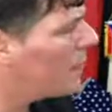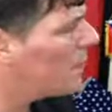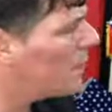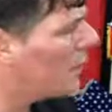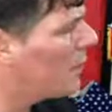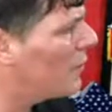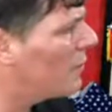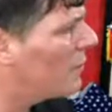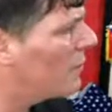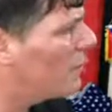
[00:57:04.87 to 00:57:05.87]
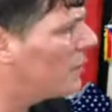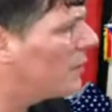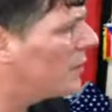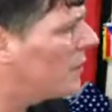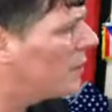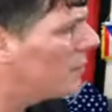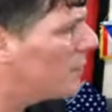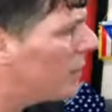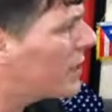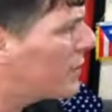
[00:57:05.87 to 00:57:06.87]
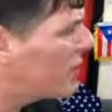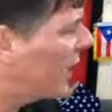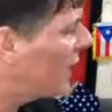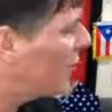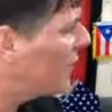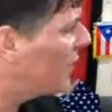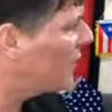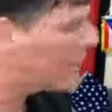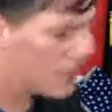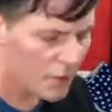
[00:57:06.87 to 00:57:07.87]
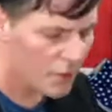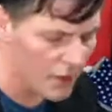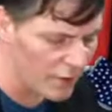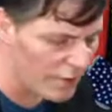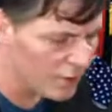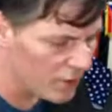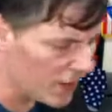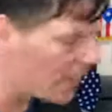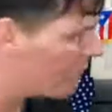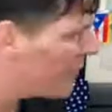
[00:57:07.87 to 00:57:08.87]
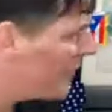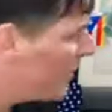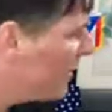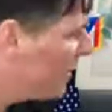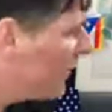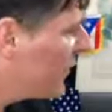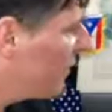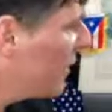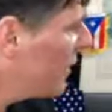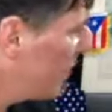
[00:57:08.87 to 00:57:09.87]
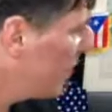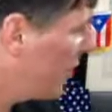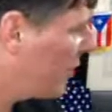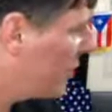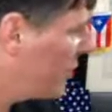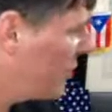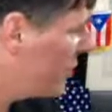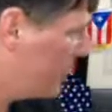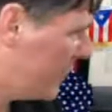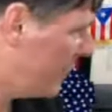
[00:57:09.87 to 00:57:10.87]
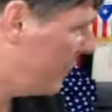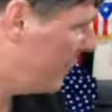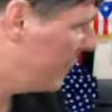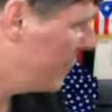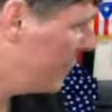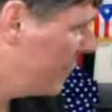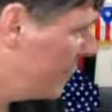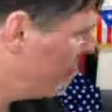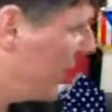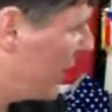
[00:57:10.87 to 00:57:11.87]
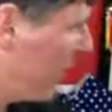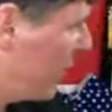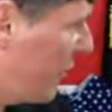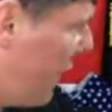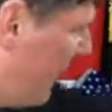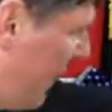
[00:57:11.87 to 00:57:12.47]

they'll make a sacrifice. This life is a sacrificial life. Just like our great